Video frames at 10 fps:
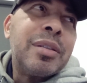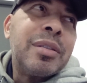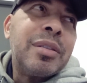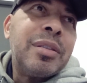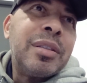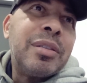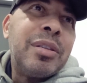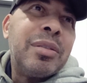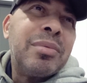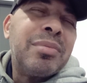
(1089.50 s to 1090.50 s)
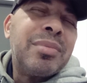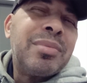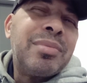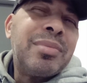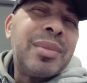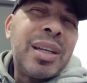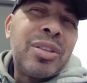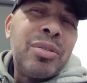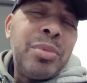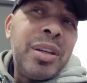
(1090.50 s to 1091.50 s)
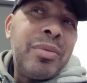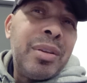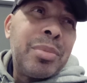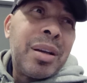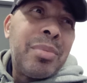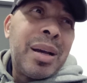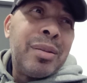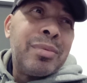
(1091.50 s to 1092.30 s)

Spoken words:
and not too many of them come out.